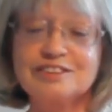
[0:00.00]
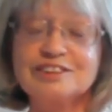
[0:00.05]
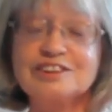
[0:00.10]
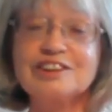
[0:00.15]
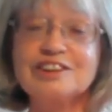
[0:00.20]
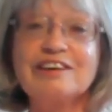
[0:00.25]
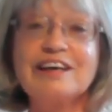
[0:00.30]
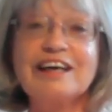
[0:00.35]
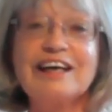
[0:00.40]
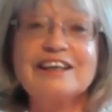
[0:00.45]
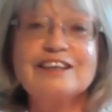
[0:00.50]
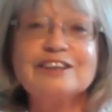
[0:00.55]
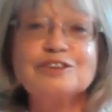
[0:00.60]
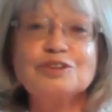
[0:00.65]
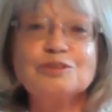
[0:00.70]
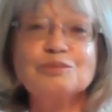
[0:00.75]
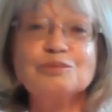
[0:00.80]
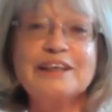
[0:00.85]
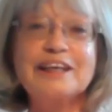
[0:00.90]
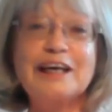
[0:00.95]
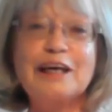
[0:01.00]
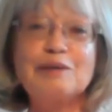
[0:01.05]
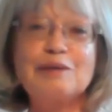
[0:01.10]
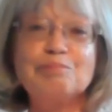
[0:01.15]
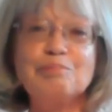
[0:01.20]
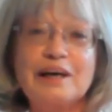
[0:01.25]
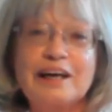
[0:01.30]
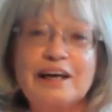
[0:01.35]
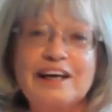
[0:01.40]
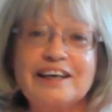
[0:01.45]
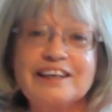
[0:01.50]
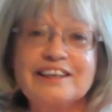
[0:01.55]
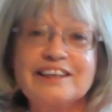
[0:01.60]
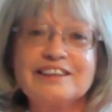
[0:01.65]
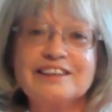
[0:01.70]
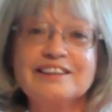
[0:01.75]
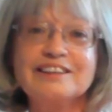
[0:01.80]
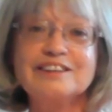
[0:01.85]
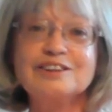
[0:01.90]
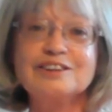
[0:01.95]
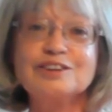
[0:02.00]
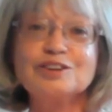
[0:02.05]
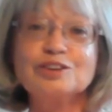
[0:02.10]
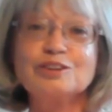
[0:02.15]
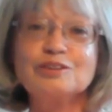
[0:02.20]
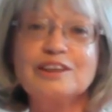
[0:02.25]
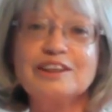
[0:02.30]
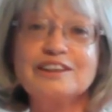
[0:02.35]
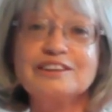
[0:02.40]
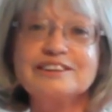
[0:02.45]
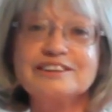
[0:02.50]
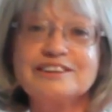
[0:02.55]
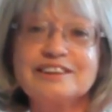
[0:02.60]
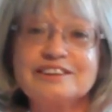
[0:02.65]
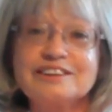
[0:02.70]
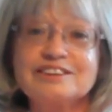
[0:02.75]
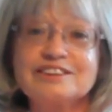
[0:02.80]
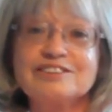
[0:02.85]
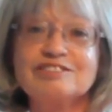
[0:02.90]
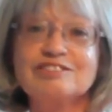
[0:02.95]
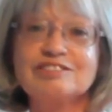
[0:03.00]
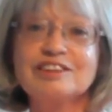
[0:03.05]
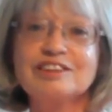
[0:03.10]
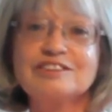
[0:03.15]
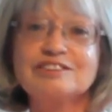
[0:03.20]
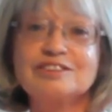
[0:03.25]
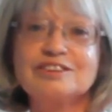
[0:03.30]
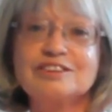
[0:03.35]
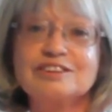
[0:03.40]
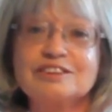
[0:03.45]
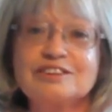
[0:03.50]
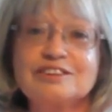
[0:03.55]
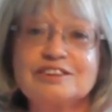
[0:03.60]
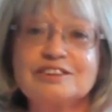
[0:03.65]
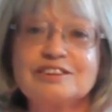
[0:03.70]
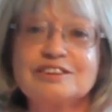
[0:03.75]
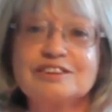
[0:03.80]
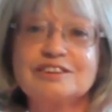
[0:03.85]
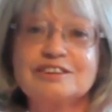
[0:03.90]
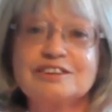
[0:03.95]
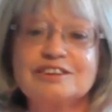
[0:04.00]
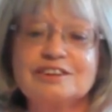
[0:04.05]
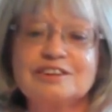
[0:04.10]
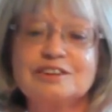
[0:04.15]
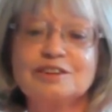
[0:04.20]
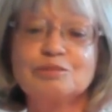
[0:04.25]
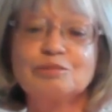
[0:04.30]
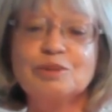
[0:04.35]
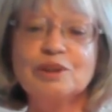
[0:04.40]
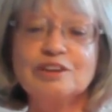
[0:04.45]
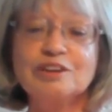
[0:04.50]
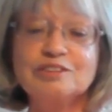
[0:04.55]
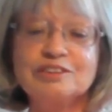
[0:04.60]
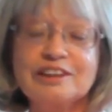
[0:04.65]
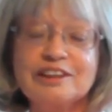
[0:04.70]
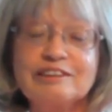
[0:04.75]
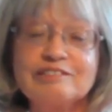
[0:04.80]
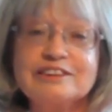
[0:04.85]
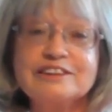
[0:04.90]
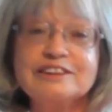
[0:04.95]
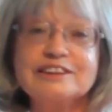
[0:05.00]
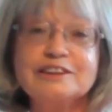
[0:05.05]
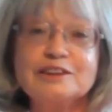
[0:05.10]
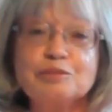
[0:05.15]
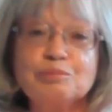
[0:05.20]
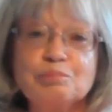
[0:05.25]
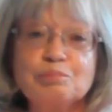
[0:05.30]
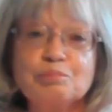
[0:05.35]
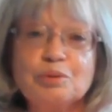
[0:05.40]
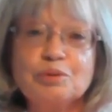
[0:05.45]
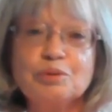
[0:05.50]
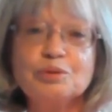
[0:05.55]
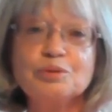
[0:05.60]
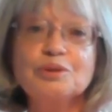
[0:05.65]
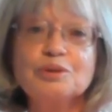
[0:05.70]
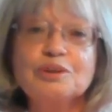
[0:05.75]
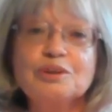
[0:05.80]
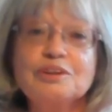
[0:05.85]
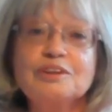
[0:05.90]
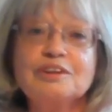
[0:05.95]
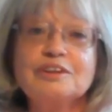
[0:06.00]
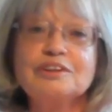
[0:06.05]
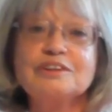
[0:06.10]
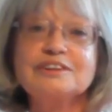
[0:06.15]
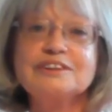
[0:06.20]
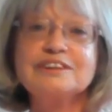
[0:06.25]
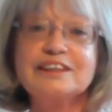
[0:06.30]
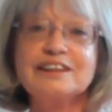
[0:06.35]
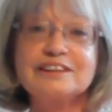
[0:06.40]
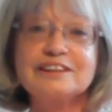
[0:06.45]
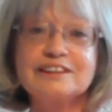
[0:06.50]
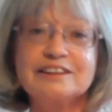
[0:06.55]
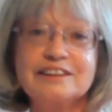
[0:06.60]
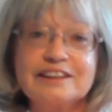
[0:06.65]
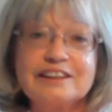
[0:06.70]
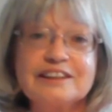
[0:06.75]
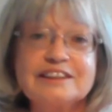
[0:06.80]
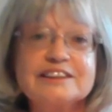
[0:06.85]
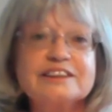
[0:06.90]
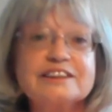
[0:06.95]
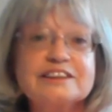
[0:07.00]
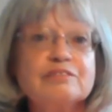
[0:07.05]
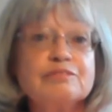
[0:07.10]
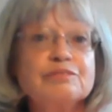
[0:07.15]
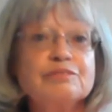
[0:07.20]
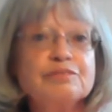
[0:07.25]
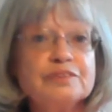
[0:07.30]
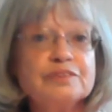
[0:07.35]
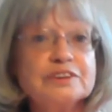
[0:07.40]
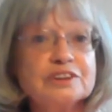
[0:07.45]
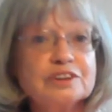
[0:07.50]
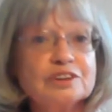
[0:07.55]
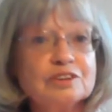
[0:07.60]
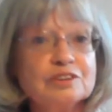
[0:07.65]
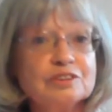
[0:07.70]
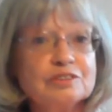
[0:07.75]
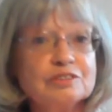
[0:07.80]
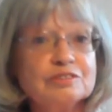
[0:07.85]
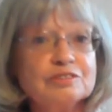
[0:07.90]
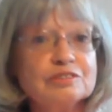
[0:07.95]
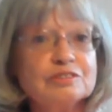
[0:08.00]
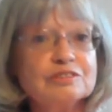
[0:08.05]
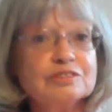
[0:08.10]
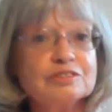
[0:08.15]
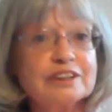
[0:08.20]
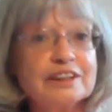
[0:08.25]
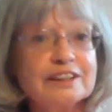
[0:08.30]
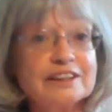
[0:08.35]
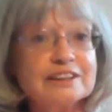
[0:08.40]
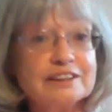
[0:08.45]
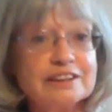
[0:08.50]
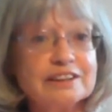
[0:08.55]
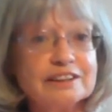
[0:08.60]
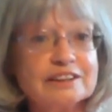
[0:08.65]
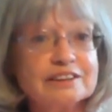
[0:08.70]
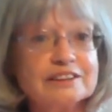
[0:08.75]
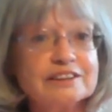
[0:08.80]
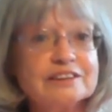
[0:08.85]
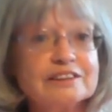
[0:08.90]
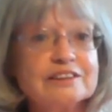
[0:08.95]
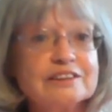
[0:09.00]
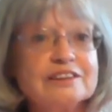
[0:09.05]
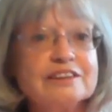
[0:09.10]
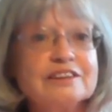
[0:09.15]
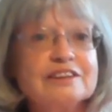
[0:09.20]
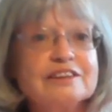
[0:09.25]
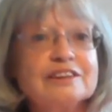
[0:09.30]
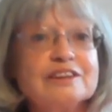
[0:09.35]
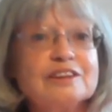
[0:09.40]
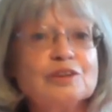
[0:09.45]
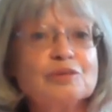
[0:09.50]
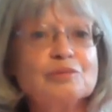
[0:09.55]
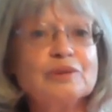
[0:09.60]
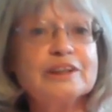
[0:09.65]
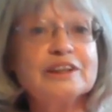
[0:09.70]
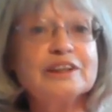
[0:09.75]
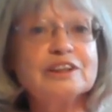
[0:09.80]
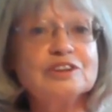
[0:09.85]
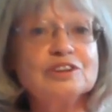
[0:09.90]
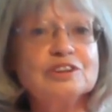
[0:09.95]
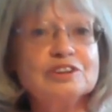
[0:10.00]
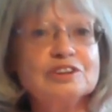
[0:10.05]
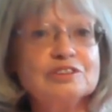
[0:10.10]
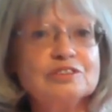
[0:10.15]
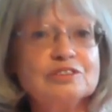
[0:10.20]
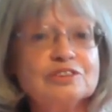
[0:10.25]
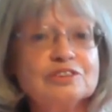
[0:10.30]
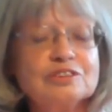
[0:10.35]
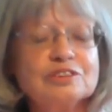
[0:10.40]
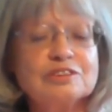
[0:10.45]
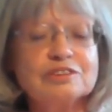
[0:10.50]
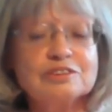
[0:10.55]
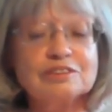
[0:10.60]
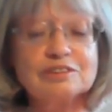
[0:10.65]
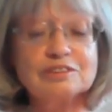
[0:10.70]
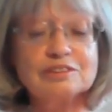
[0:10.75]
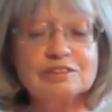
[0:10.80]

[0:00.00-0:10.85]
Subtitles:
So how do we get back to our center ground? Well, there are simple techniques, physical techniques that we can use.